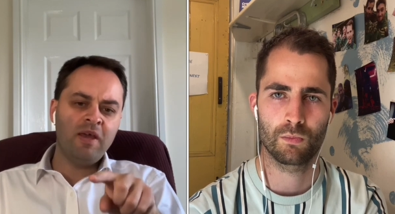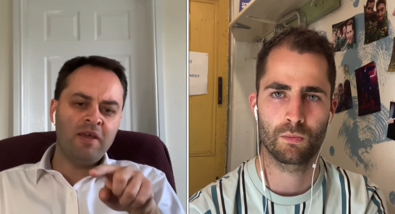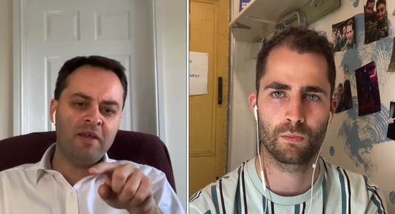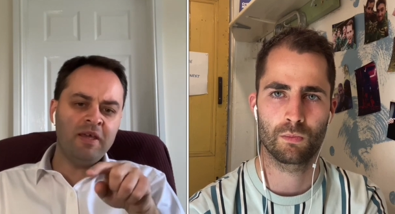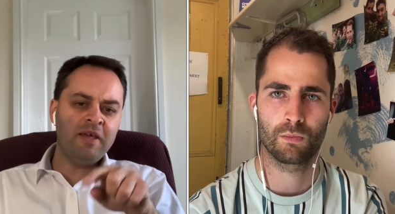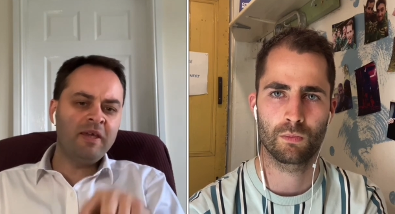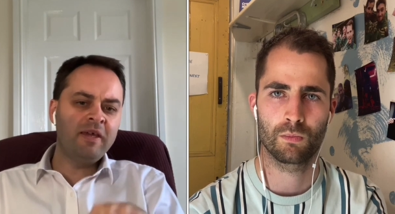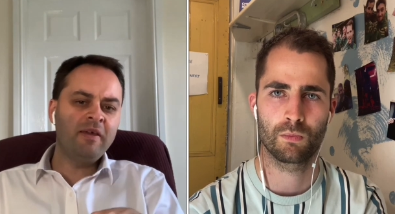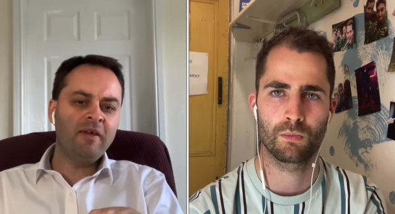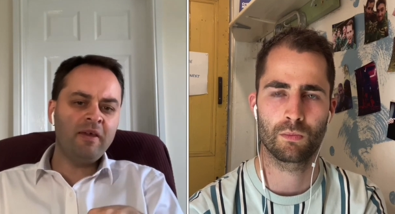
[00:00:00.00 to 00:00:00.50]

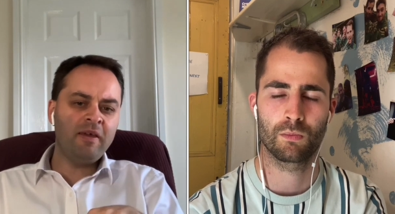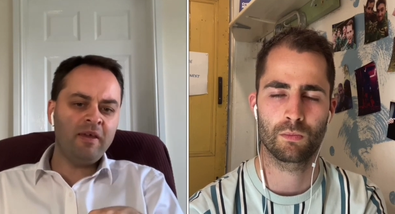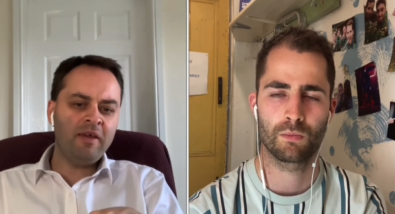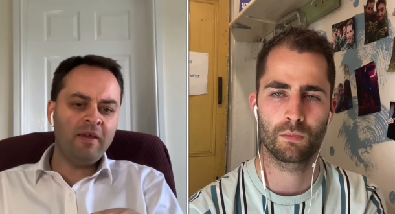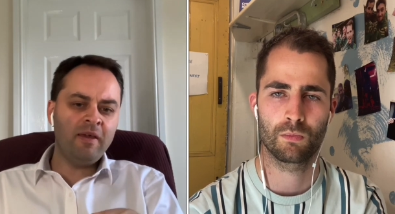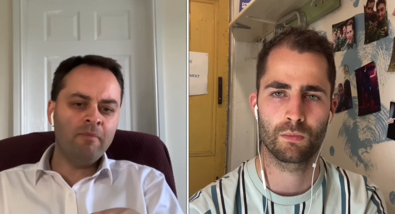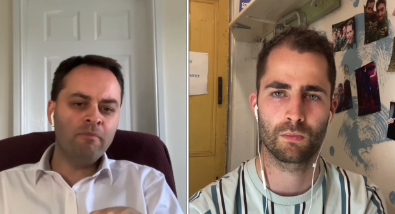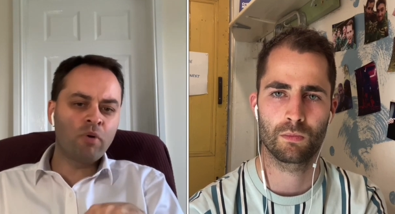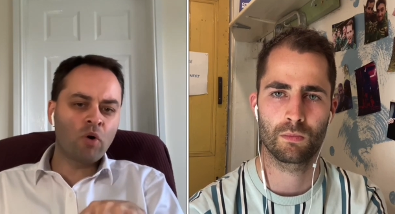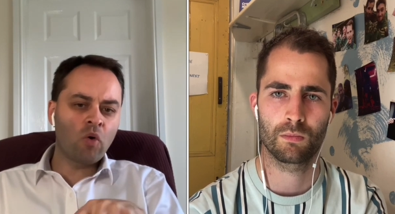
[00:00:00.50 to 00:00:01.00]

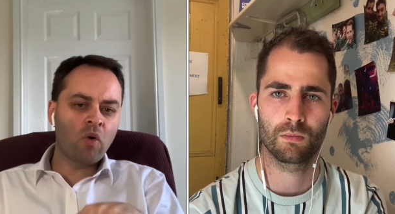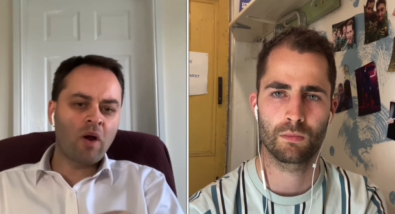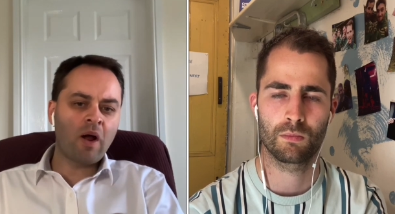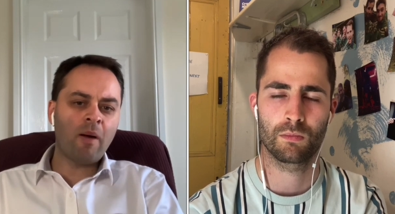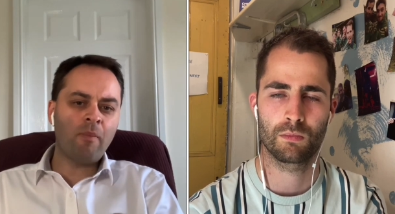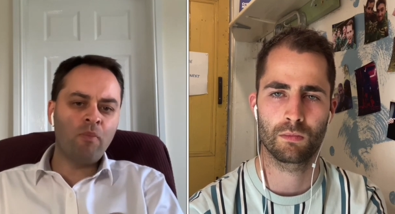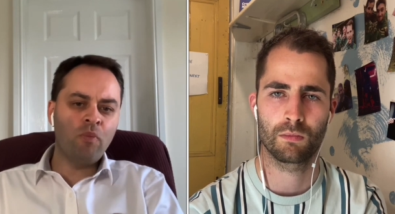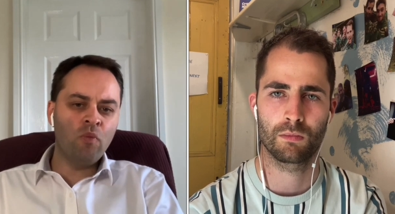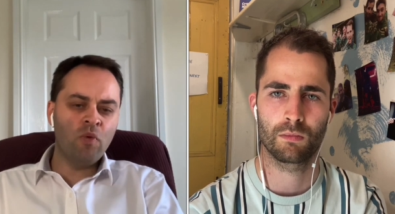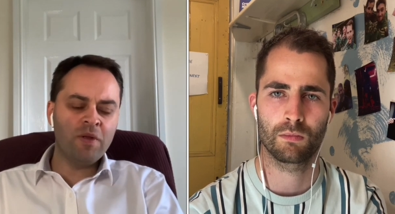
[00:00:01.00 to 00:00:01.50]
Speaker 1: he broke
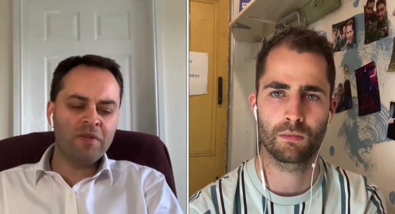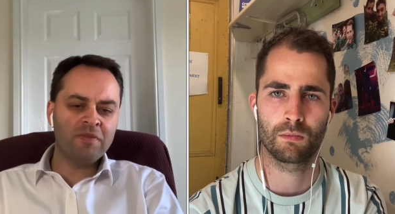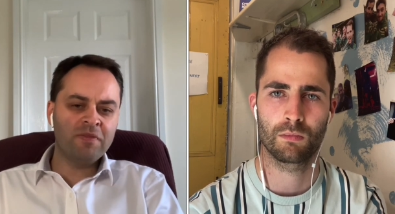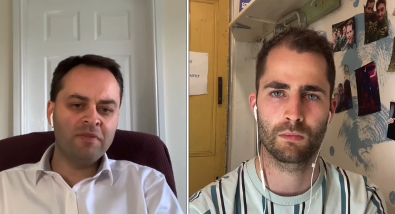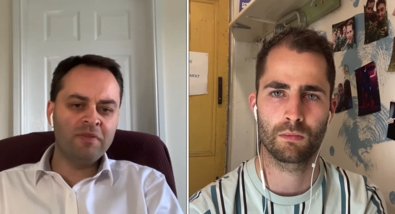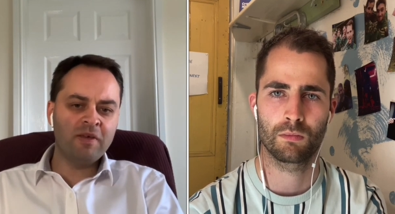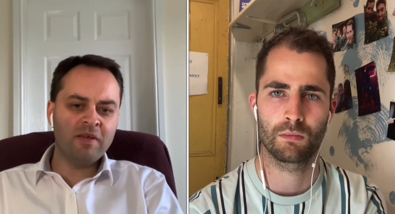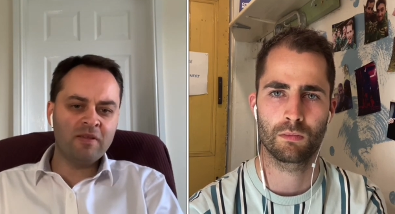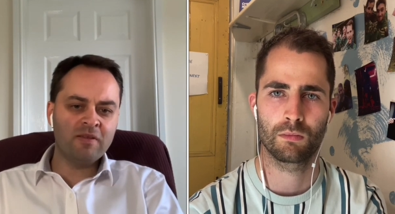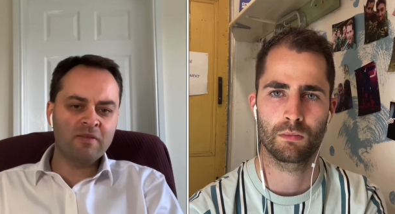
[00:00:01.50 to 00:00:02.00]
up
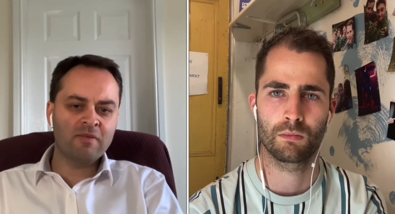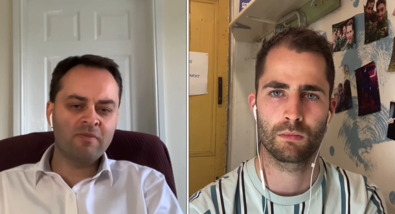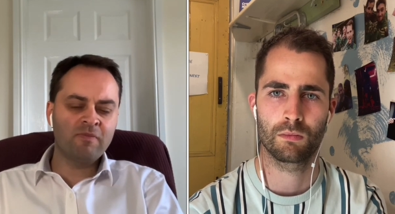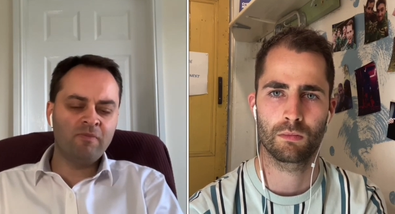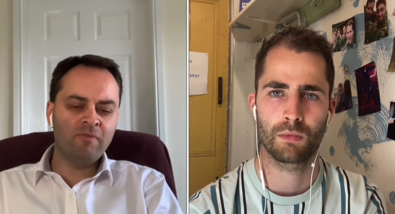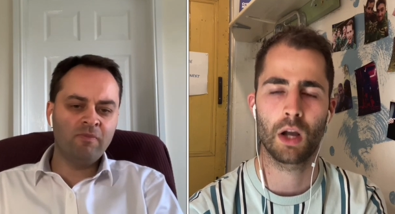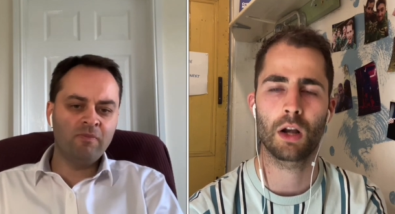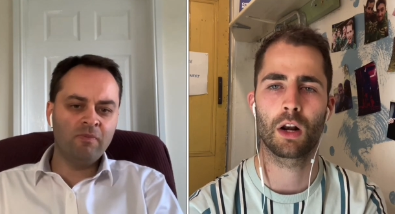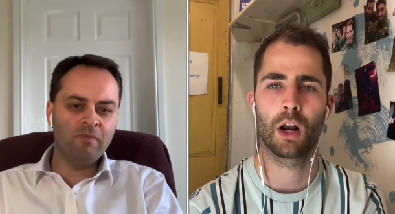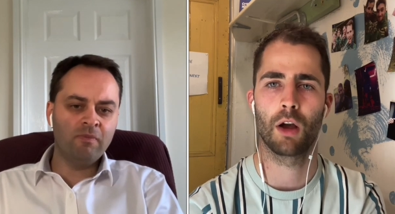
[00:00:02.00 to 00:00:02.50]
with his
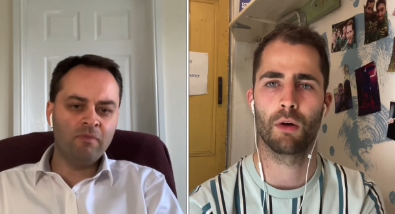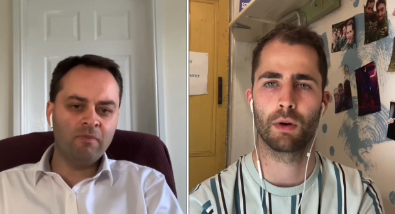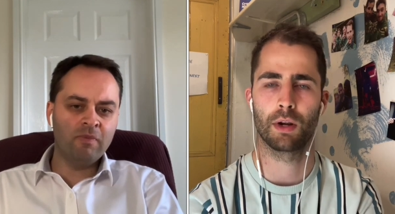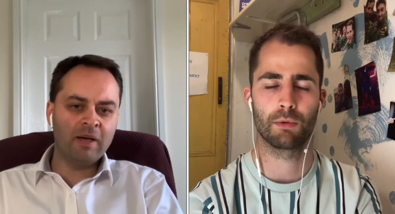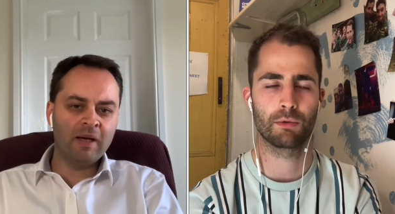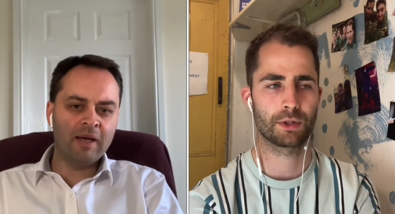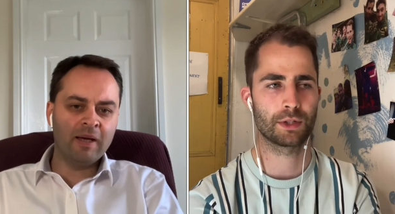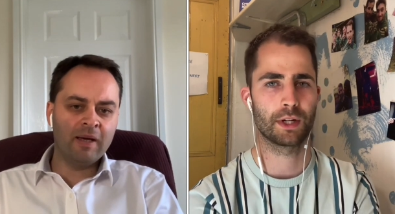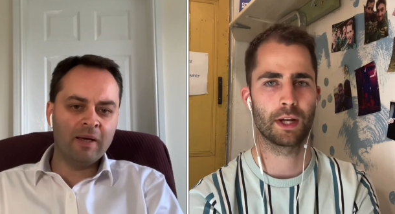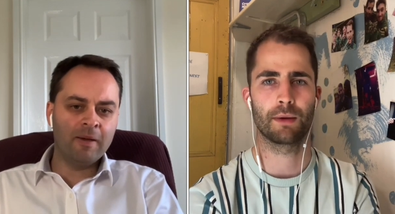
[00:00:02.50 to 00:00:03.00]

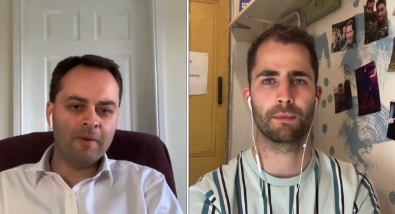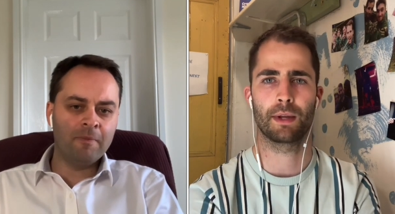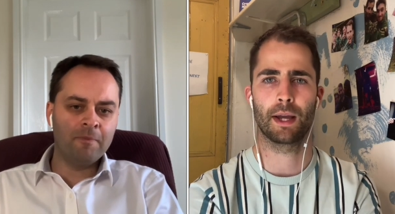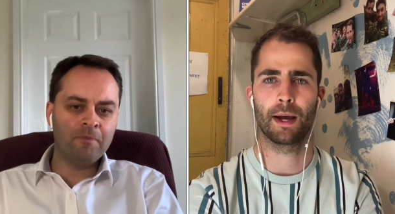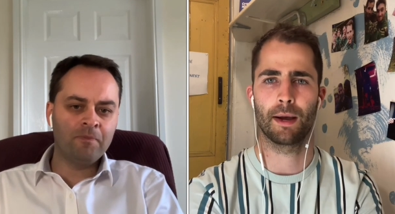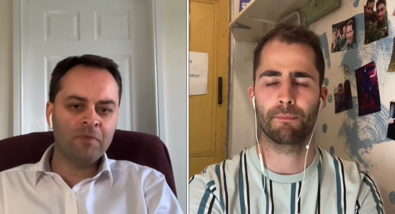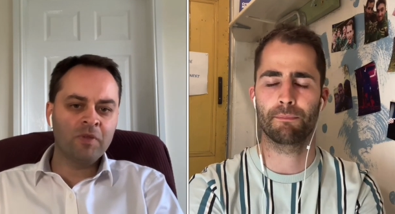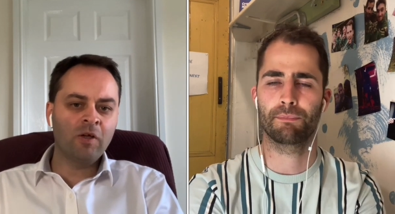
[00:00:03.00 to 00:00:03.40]
Chloe,
Speaker 2: wasn't it? Yeah,